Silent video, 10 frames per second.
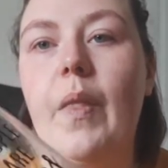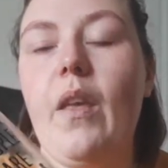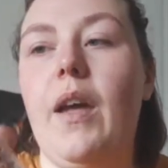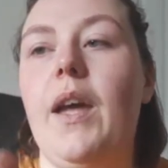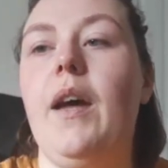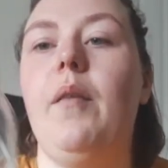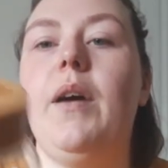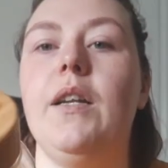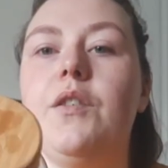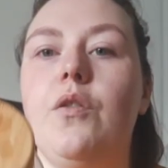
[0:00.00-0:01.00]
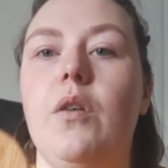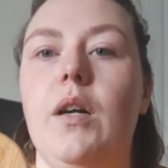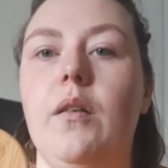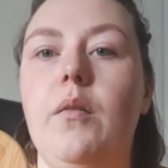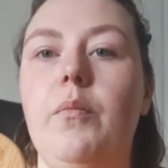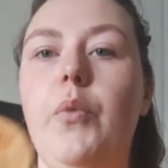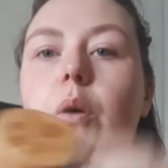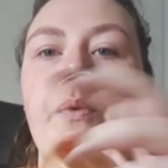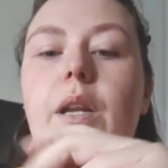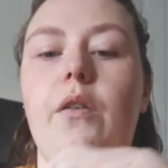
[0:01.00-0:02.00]
And it's got a paw
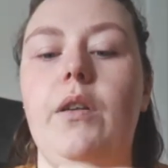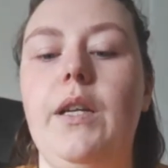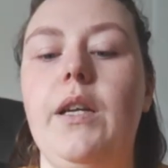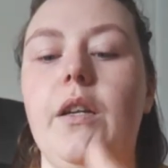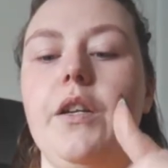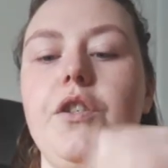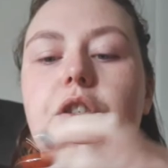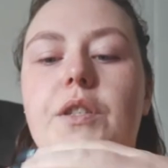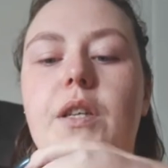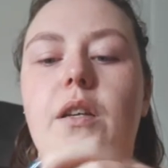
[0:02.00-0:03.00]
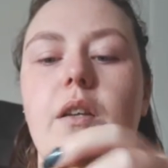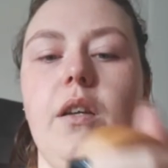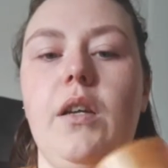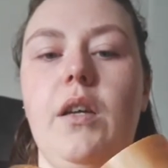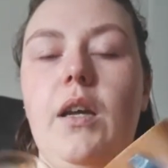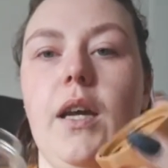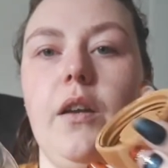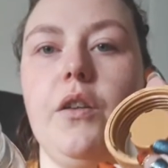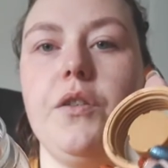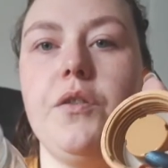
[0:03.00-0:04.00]
print on here, and it's just an
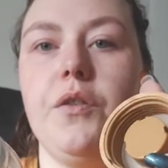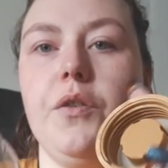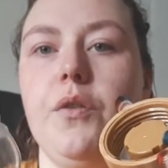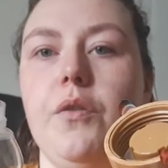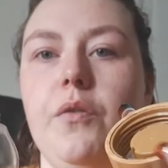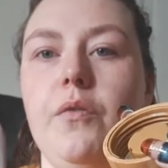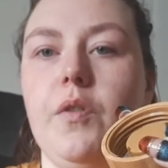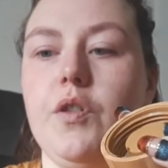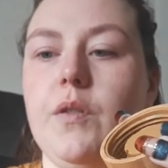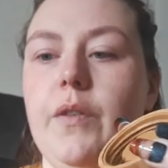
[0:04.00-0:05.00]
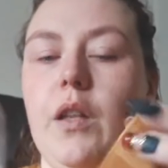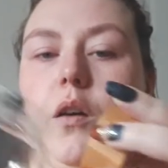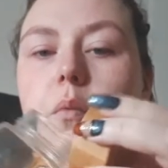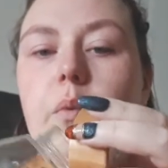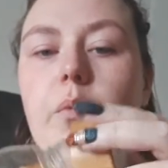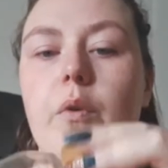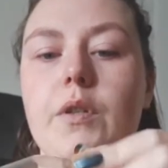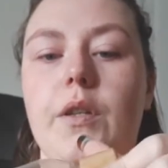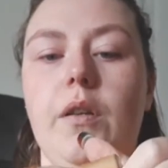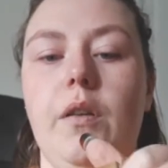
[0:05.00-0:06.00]
unscrew. You just fill it up with
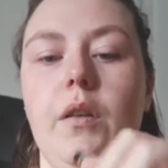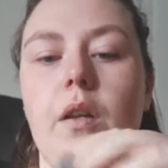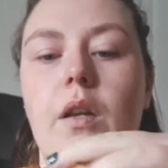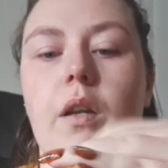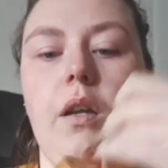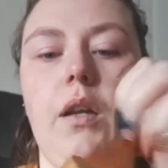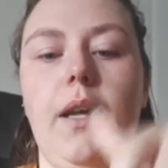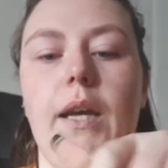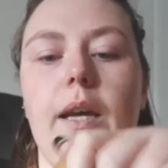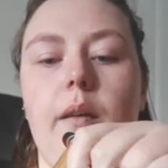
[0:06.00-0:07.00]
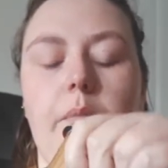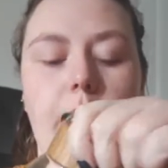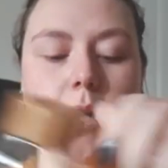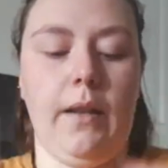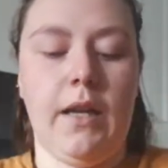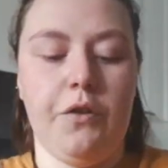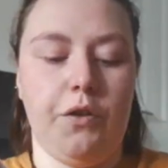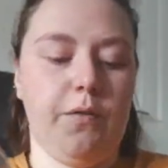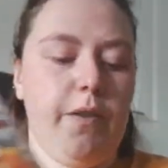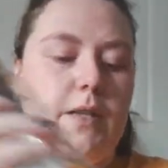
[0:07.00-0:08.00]
water. And that
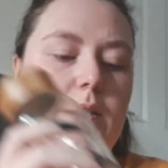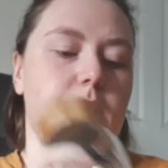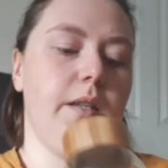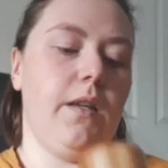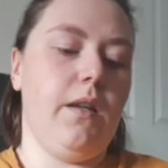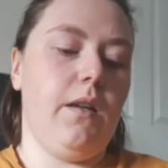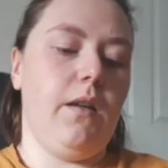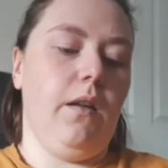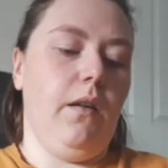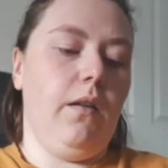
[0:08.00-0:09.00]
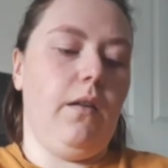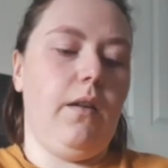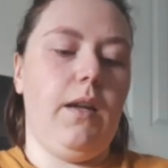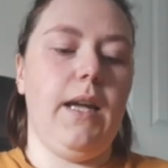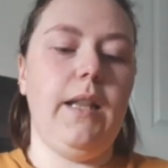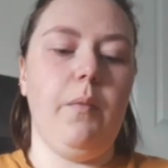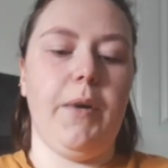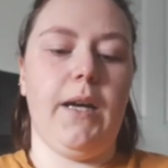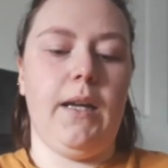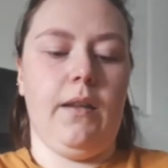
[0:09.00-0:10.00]
just fits in the
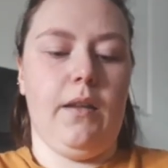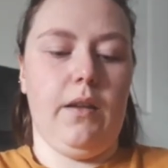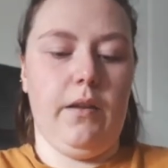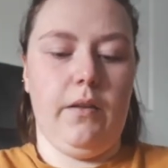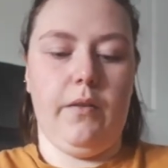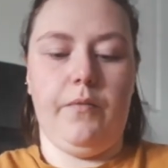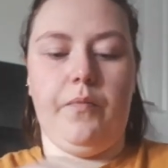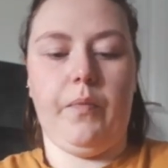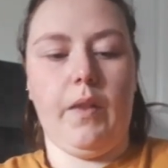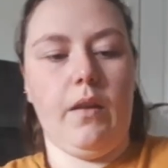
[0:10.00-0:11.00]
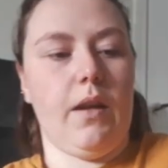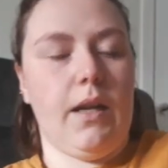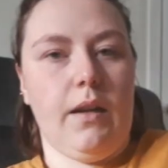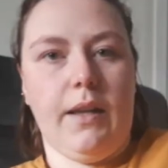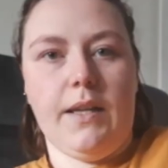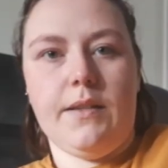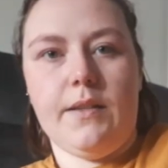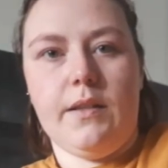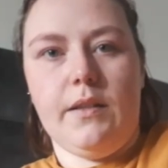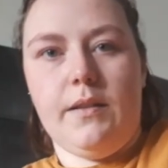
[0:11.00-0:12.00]
bag and it
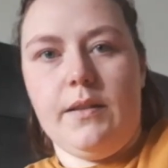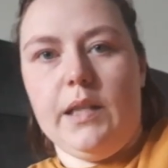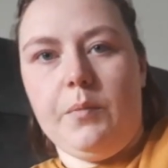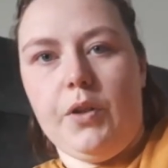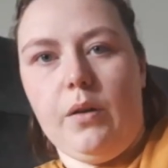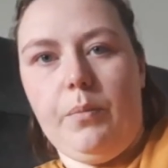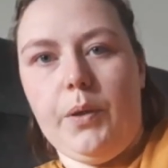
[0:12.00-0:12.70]
gets zipped up.